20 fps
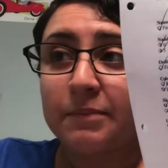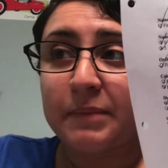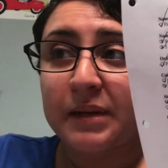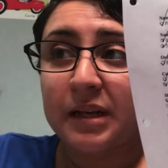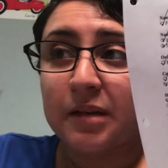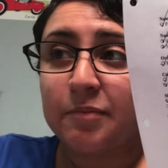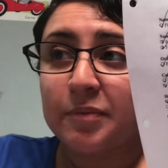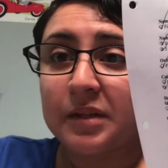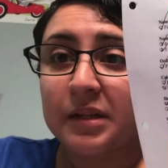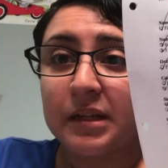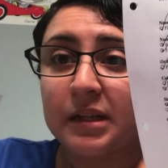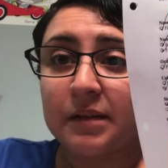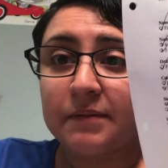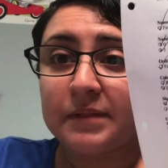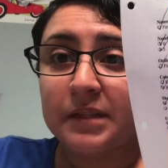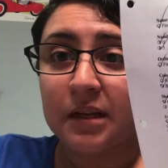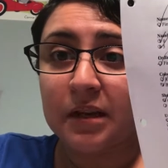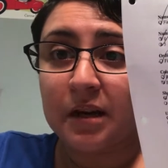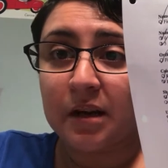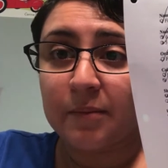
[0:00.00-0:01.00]
the
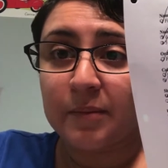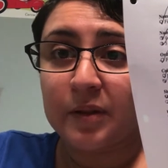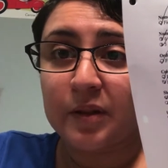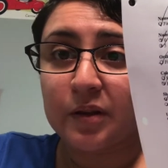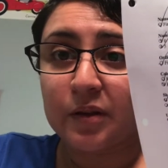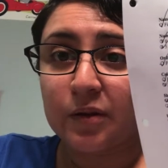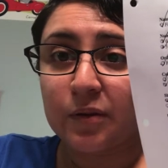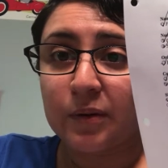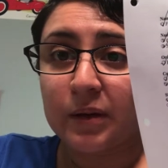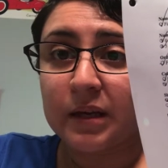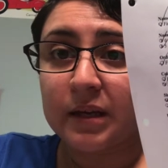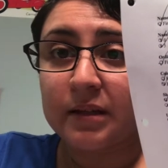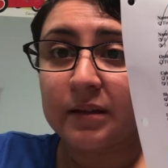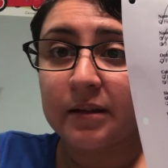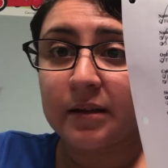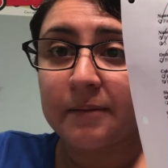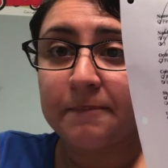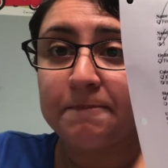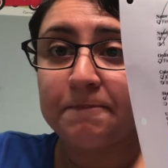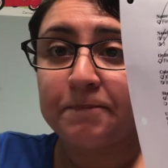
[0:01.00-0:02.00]
manipulatives that come in the
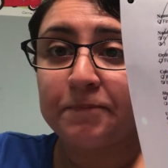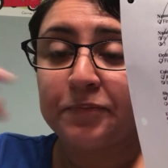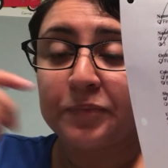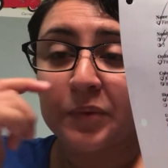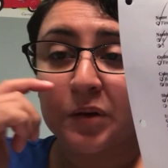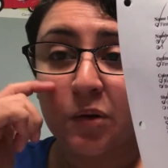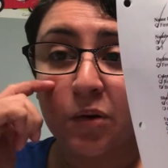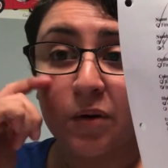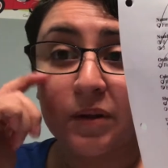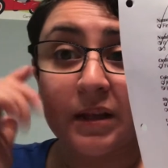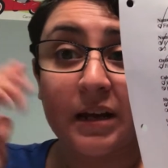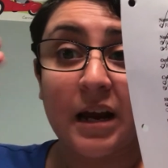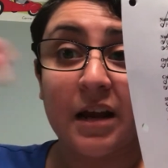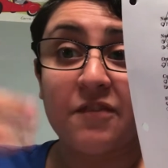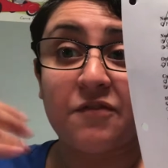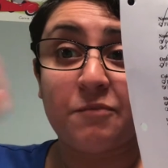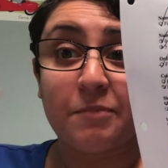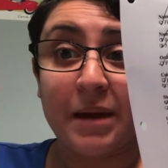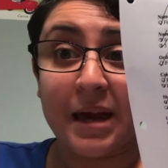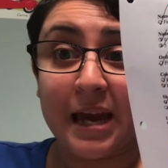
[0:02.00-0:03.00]
curriculum or that
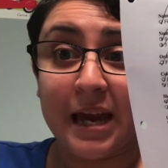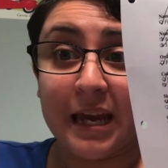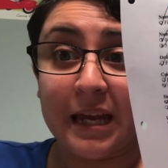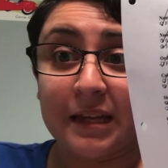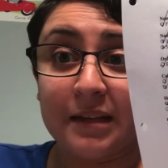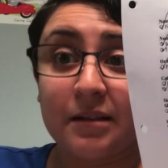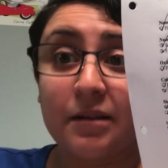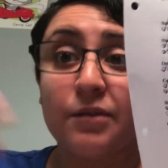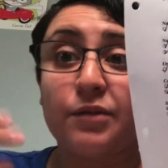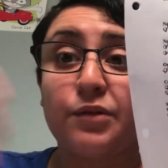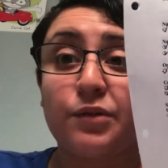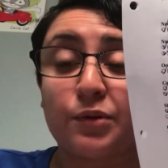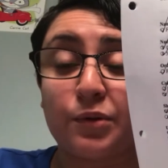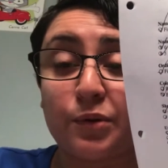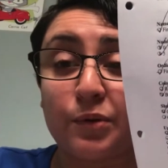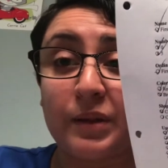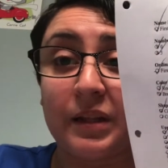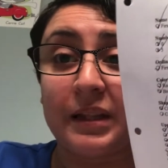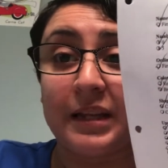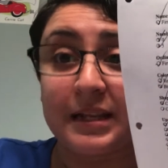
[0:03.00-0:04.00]
I've made
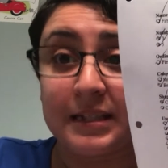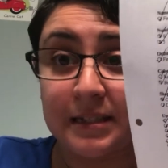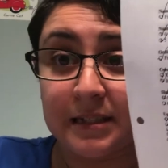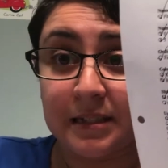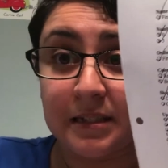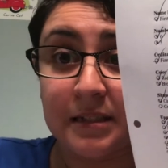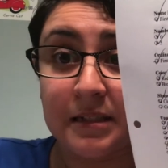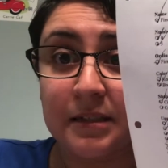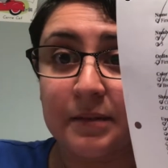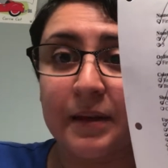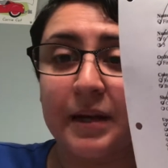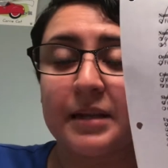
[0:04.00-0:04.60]
through the lessons,